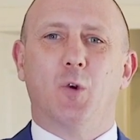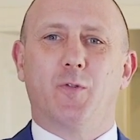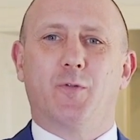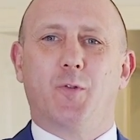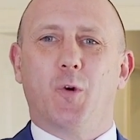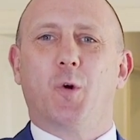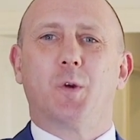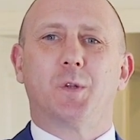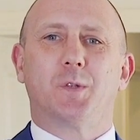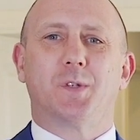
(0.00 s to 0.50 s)

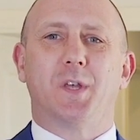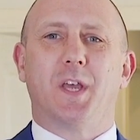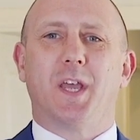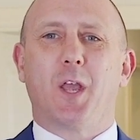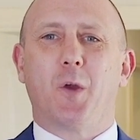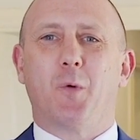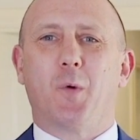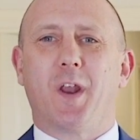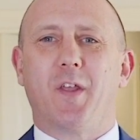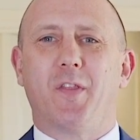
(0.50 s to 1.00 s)
Look forward to
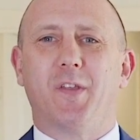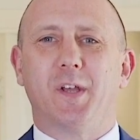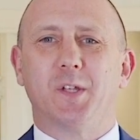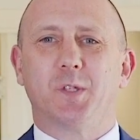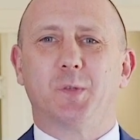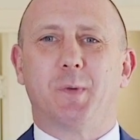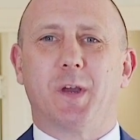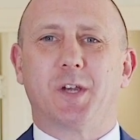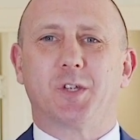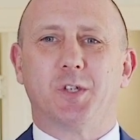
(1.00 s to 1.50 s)
seeing you at one of
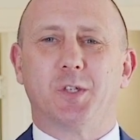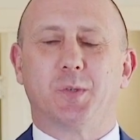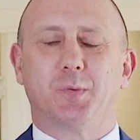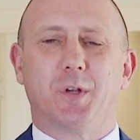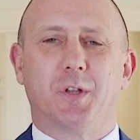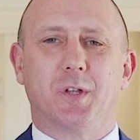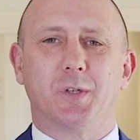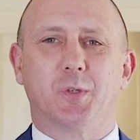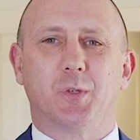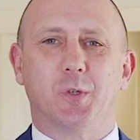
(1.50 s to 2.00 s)
the
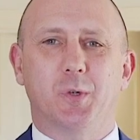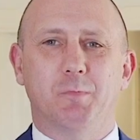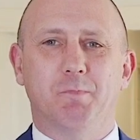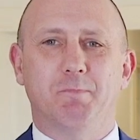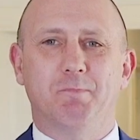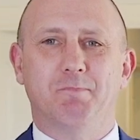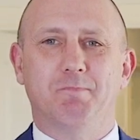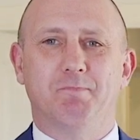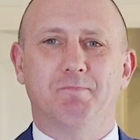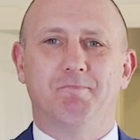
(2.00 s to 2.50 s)
inspections really soon.